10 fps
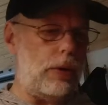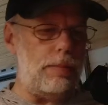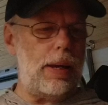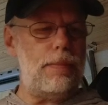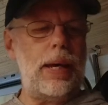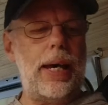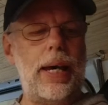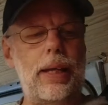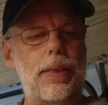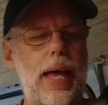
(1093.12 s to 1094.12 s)
it in my
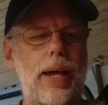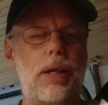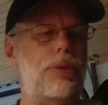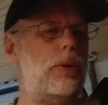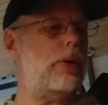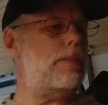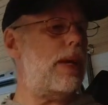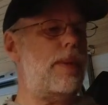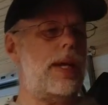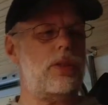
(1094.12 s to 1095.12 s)
bag. And that I'll throw in
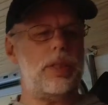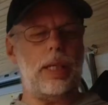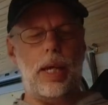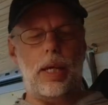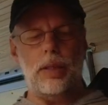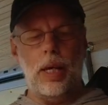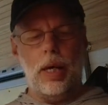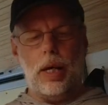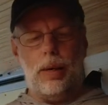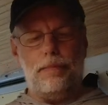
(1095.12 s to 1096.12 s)
my bag just in case.
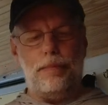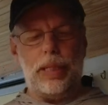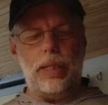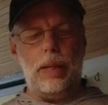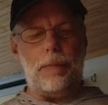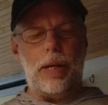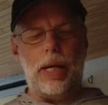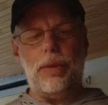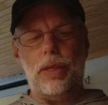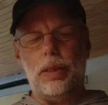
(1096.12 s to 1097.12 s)
But keep in
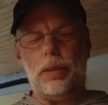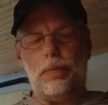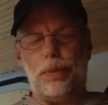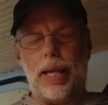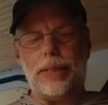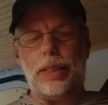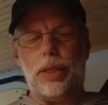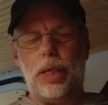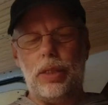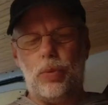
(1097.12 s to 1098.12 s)
mind these plastic
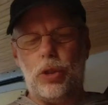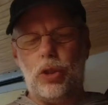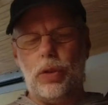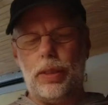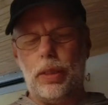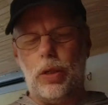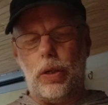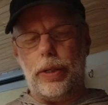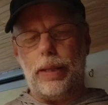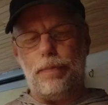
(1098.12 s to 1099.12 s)
things, which you can see are
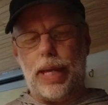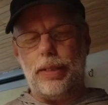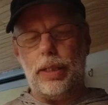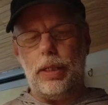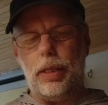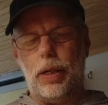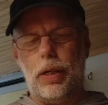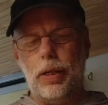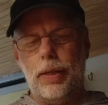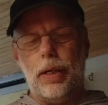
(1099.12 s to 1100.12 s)
already bent in
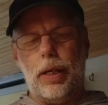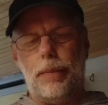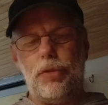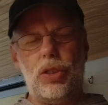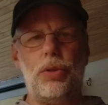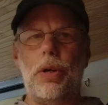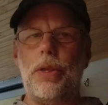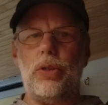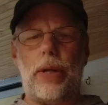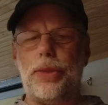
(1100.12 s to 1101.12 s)
here. Just throw
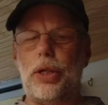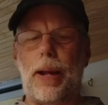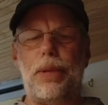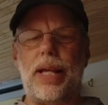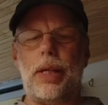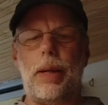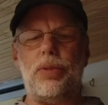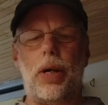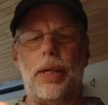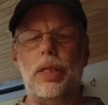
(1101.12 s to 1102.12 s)
those out. They're not plastic. I'm
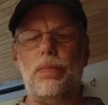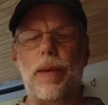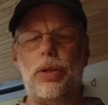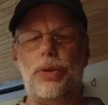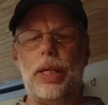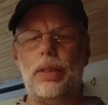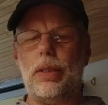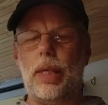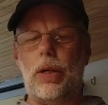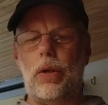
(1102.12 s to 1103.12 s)
sorry. These metal things
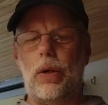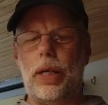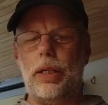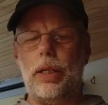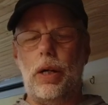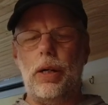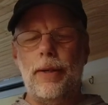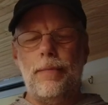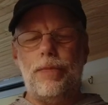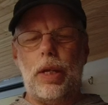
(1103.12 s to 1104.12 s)
that are in here,
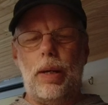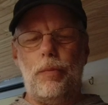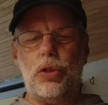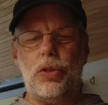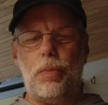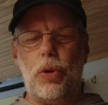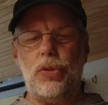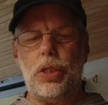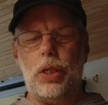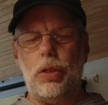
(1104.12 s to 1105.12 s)
which are
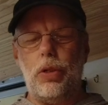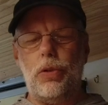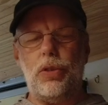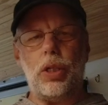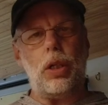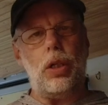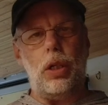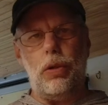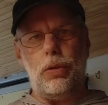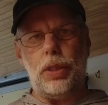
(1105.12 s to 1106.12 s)
supposed to, you're used to
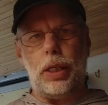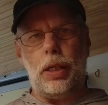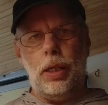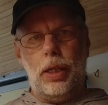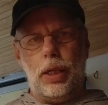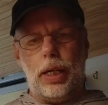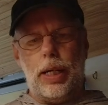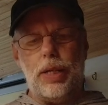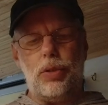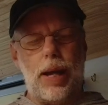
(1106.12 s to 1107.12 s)
close an
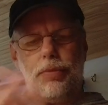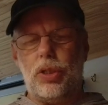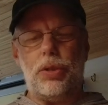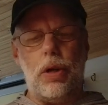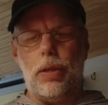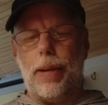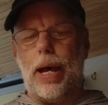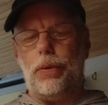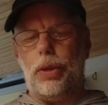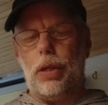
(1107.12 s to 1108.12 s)
ace wrap, just throw them
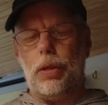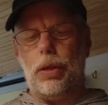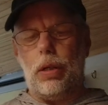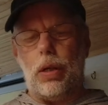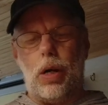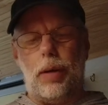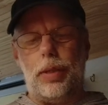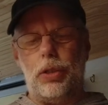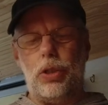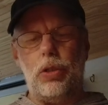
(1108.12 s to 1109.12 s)
out. They're
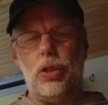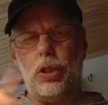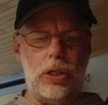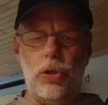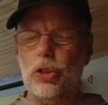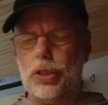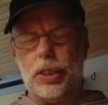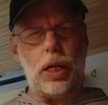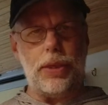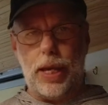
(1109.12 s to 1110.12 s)
garbage. You can just
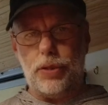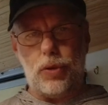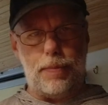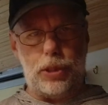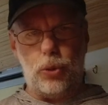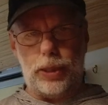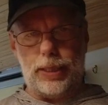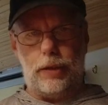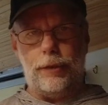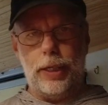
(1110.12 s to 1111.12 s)
tuck the ace wrap into
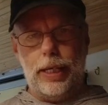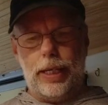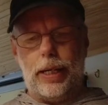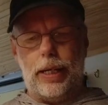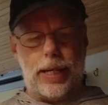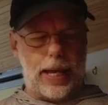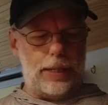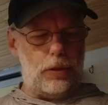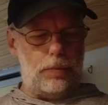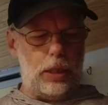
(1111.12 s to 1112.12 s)
itself, and
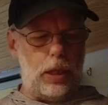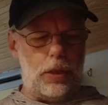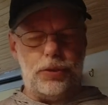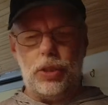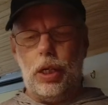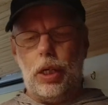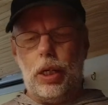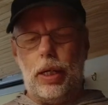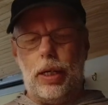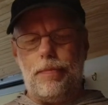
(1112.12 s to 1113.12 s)
it'll be closed.
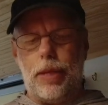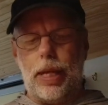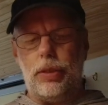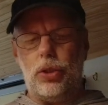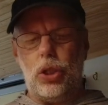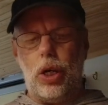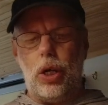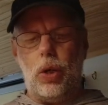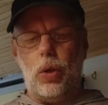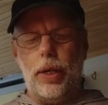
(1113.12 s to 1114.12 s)
And
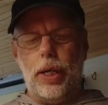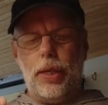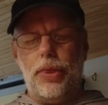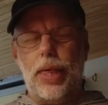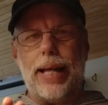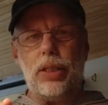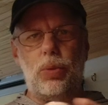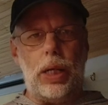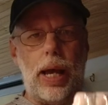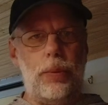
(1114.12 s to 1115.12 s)
so that's
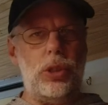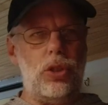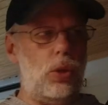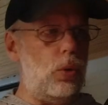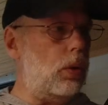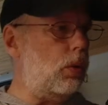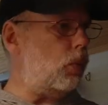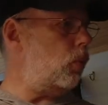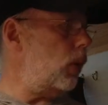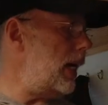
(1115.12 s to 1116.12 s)
what I would do
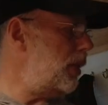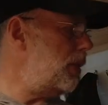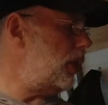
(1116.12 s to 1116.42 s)
with